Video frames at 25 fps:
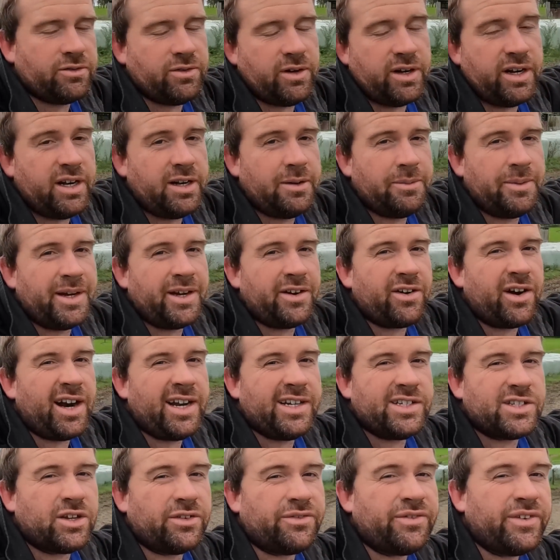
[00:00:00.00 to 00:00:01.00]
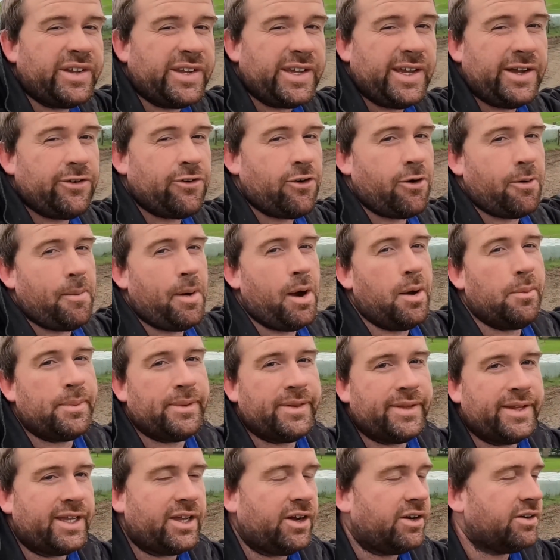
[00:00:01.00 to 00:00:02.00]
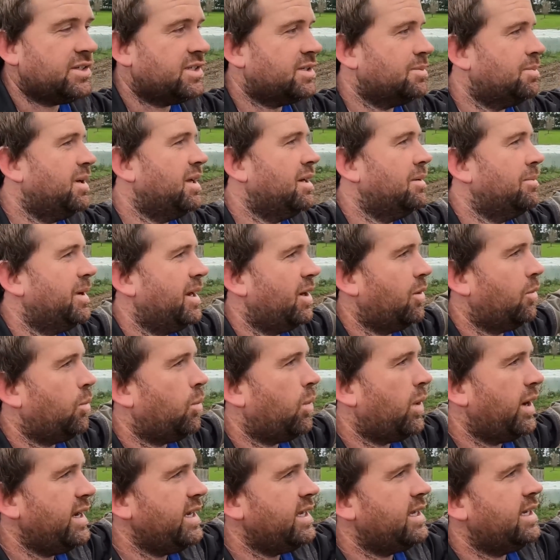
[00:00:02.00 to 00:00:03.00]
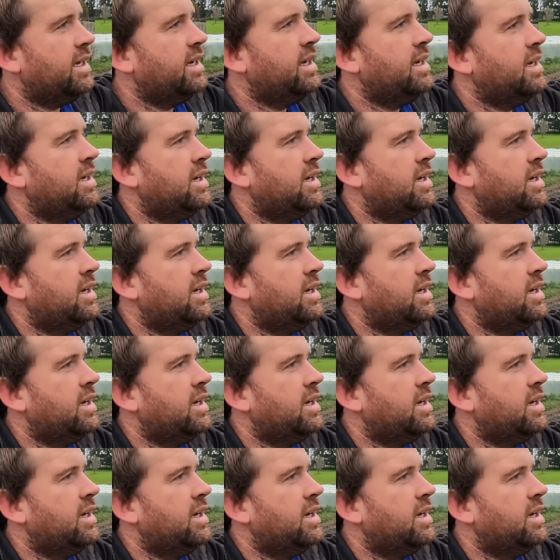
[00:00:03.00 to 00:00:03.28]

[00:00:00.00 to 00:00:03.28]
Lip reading: ready to be grazed off again, or I'm hoping they're going to be in about a week.